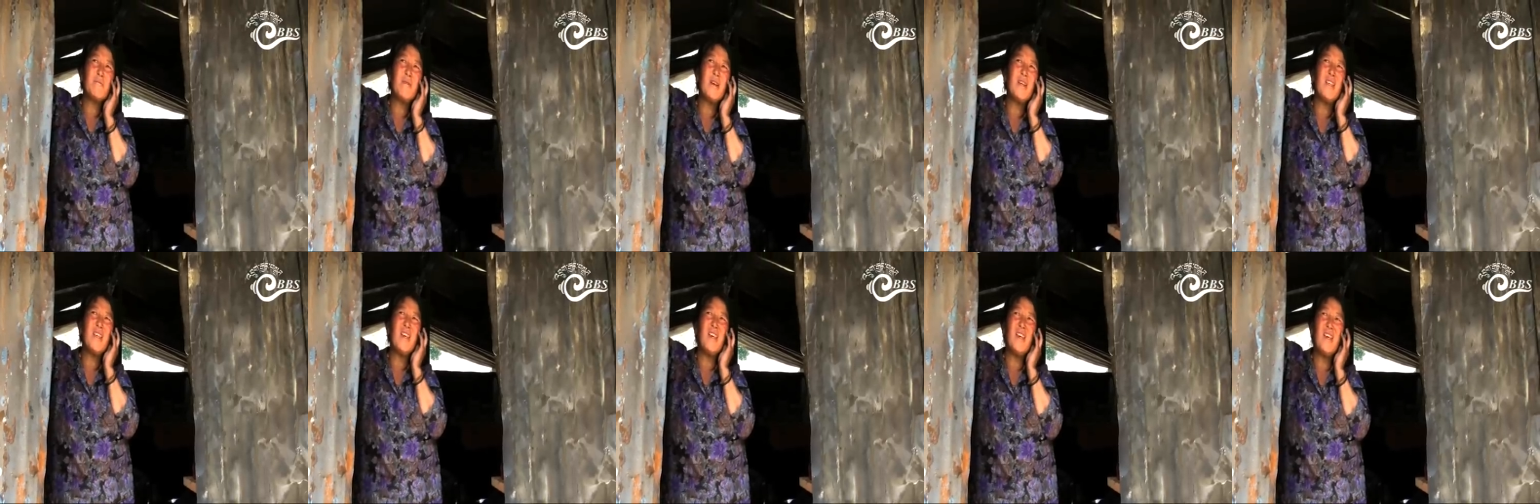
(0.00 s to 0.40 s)

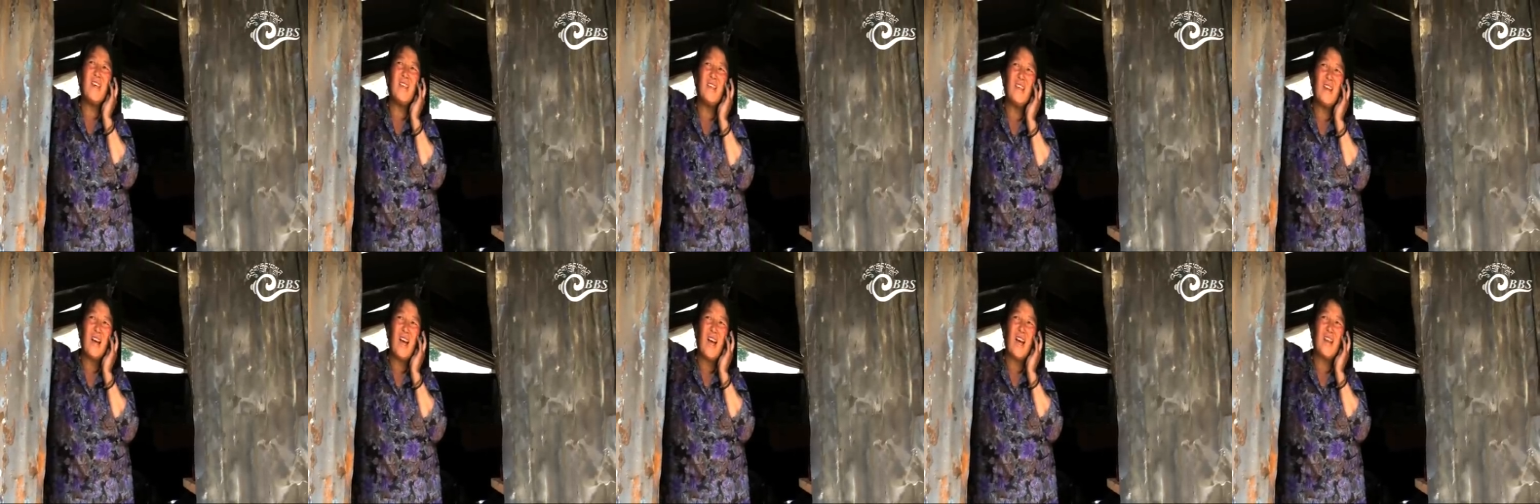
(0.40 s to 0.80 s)
Few hours
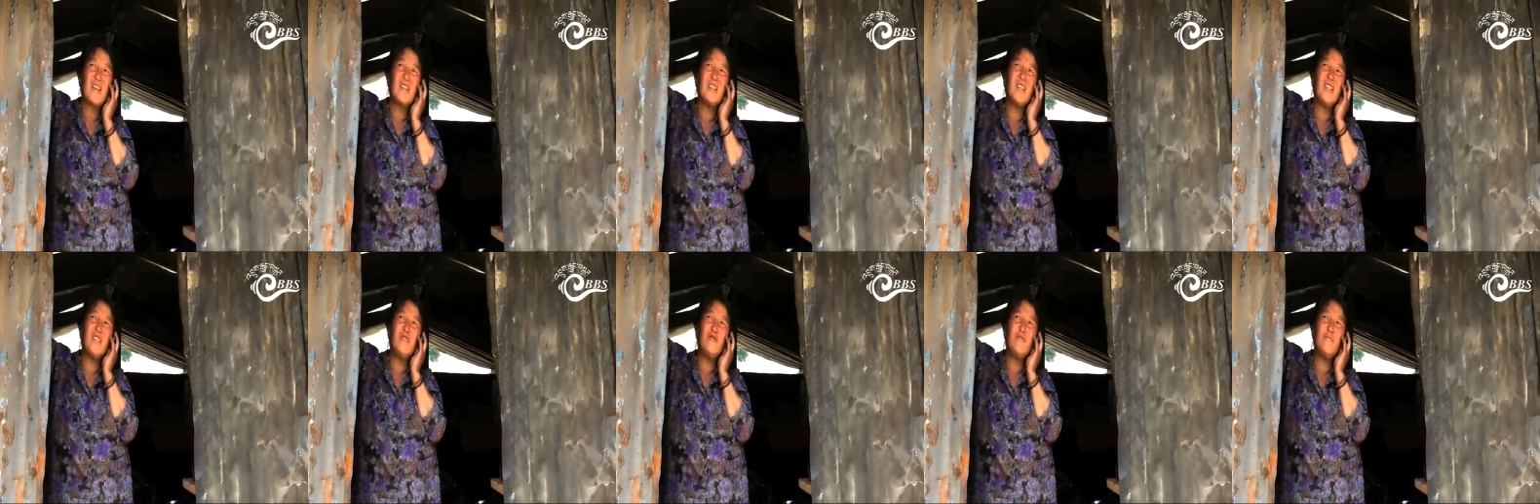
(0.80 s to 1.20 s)
after
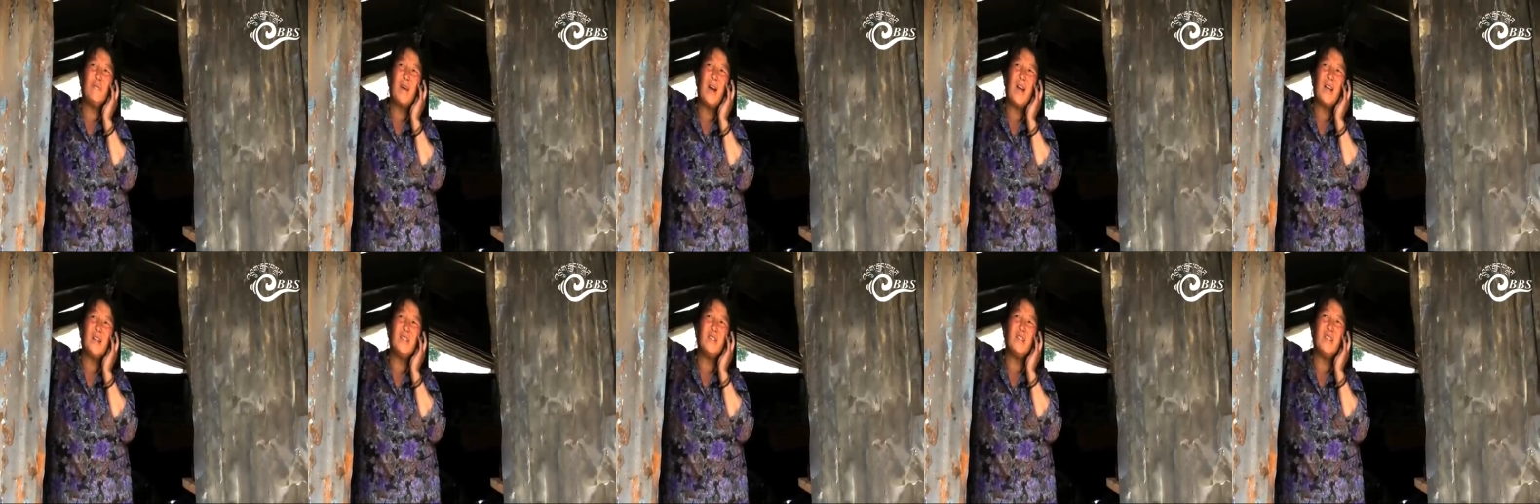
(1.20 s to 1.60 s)
she arrived
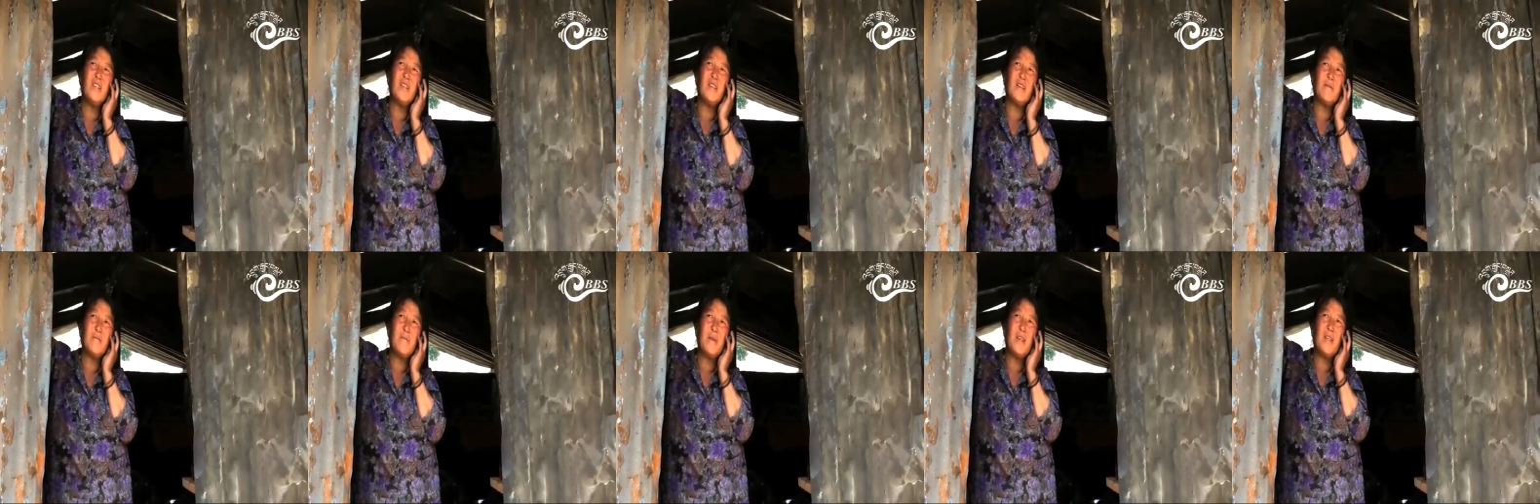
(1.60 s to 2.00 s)
at the
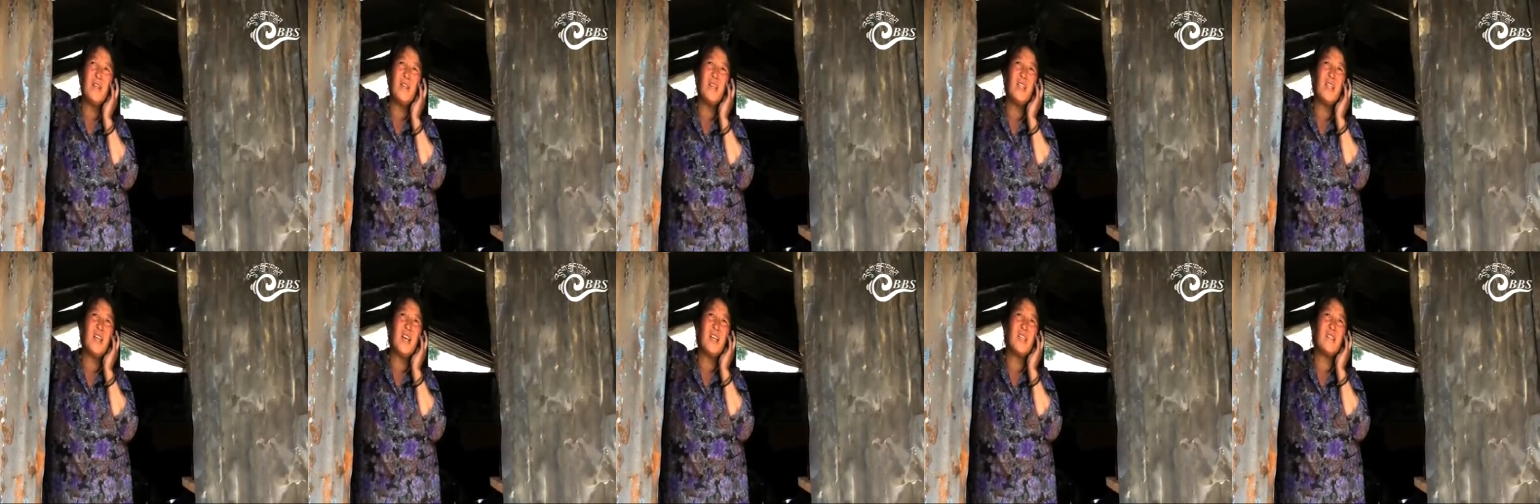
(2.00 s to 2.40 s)
Lhagang,
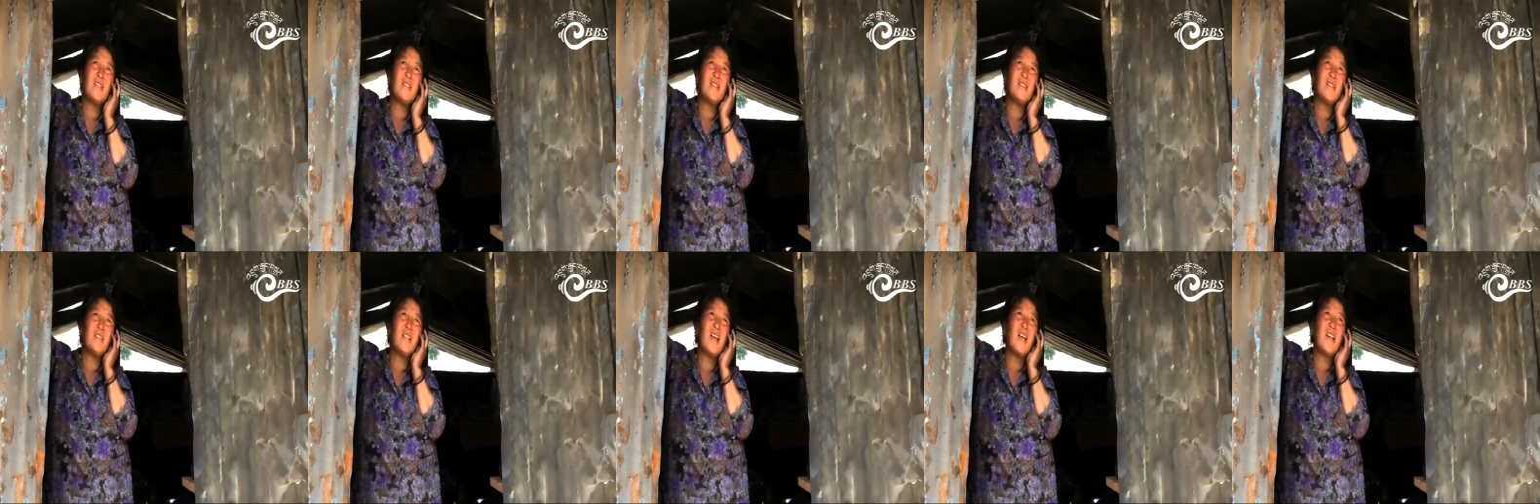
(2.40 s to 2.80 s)
a
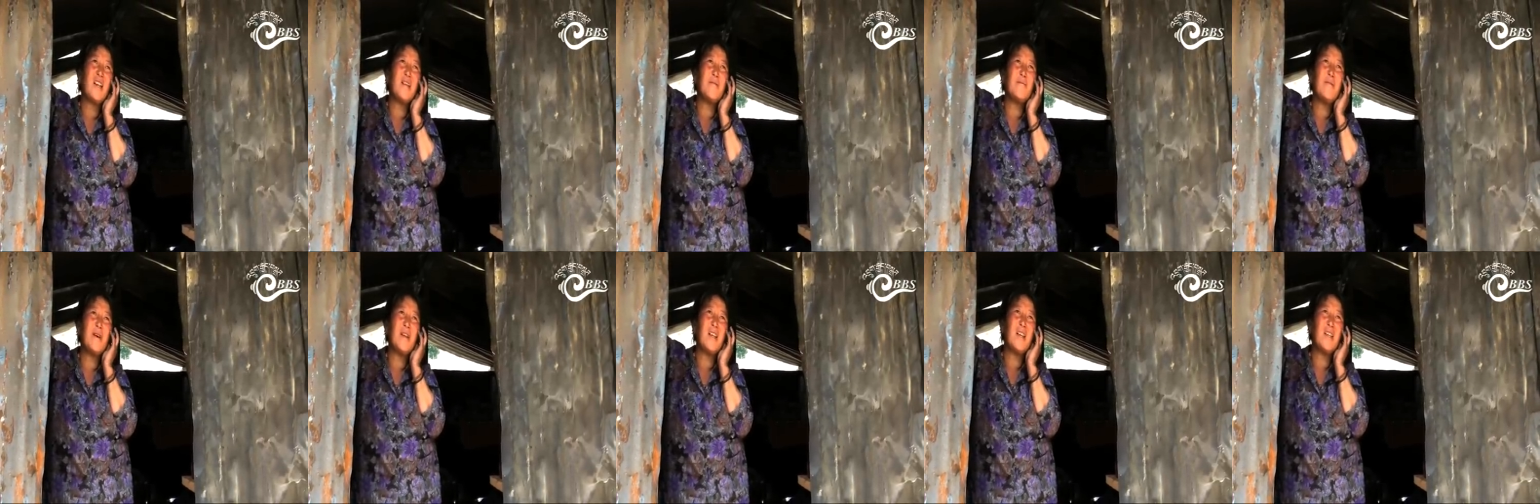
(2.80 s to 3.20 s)
neighbor
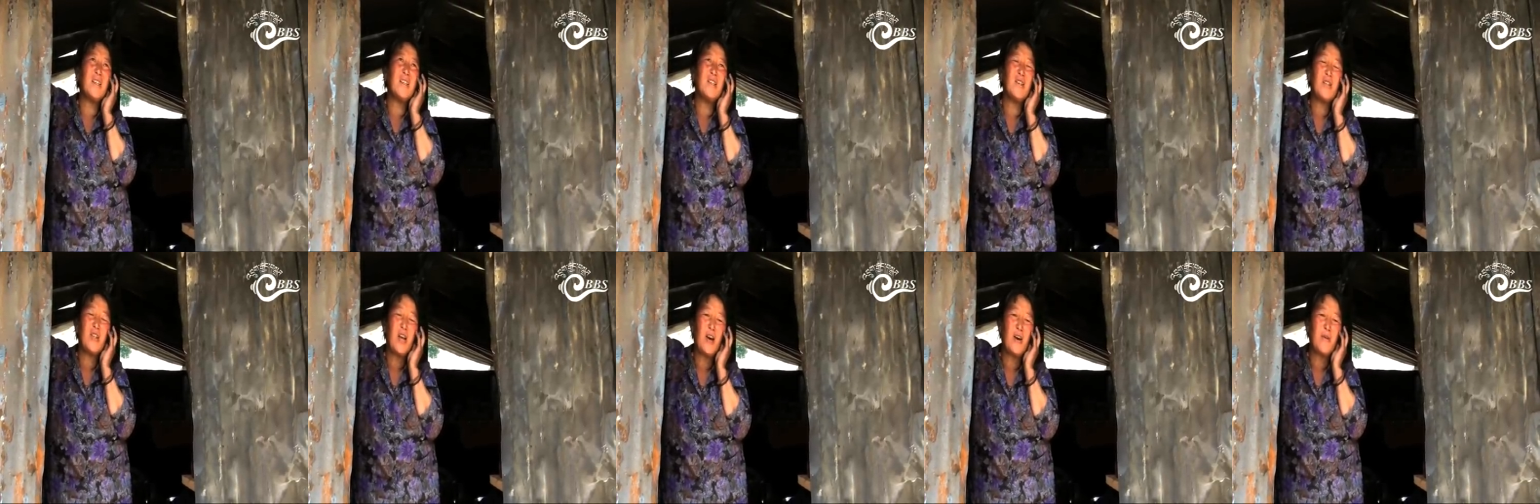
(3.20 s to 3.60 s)
called her
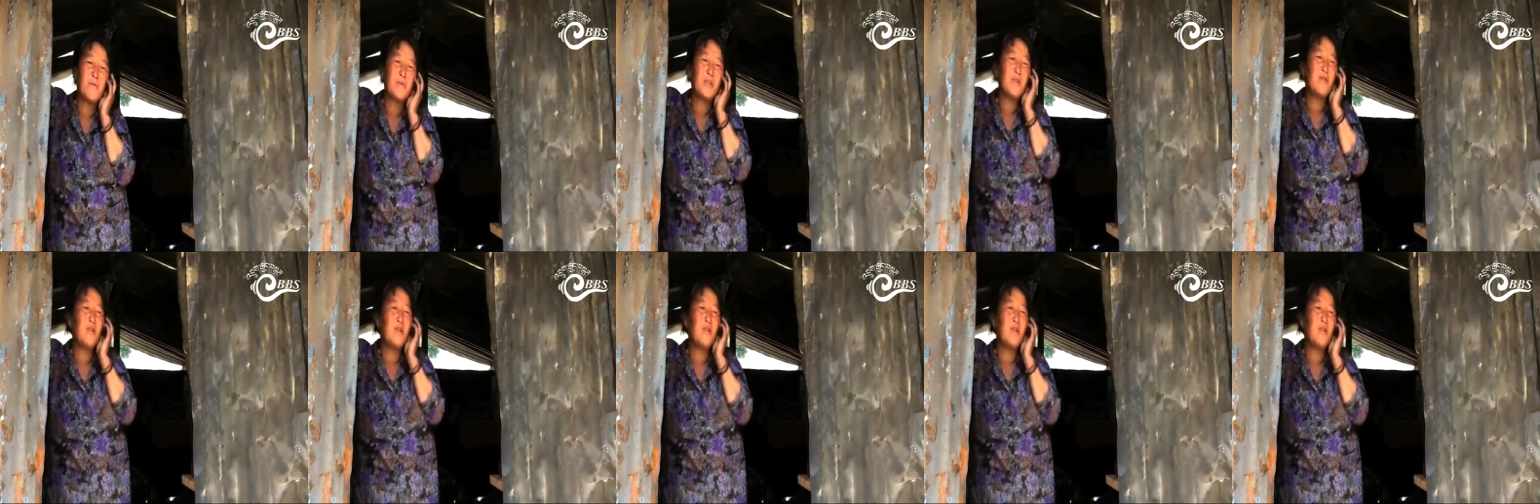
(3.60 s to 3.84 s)
and